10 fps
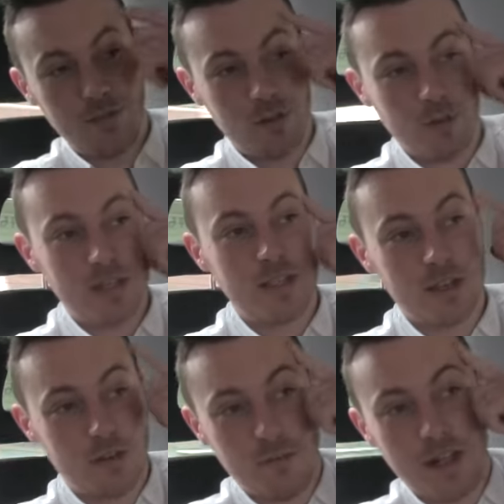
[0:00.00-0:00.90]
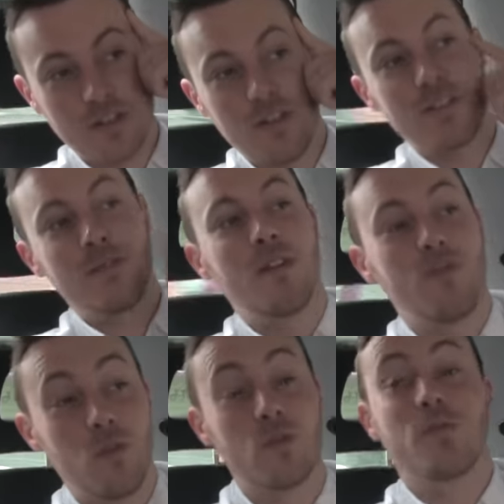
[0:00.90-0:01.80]
for 2 weeks and I come back to try and sing, my
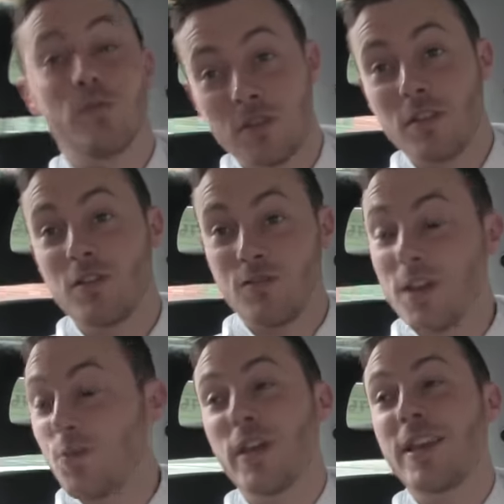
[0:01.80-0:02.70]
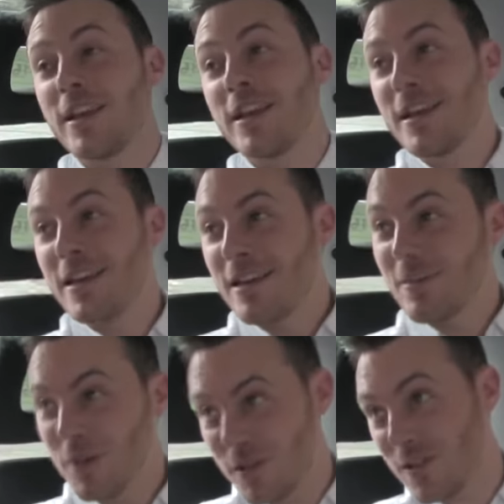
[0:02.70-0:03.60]
vocal is really weak
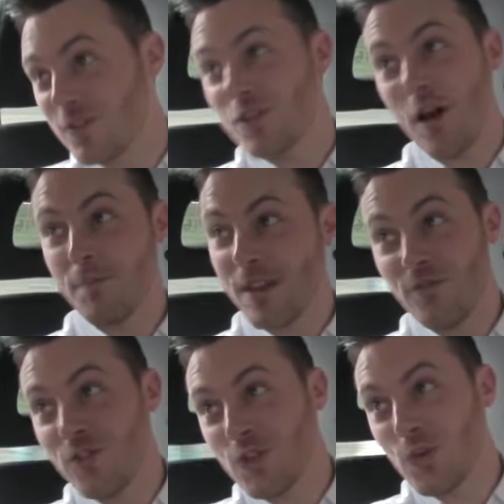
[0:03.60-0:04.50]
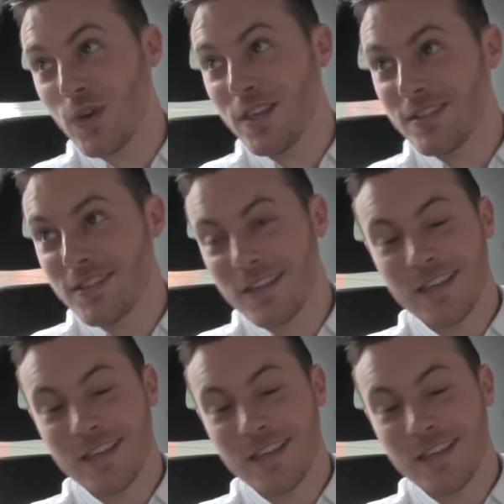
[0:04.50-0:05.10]
because I've stopped even for 2 weeks.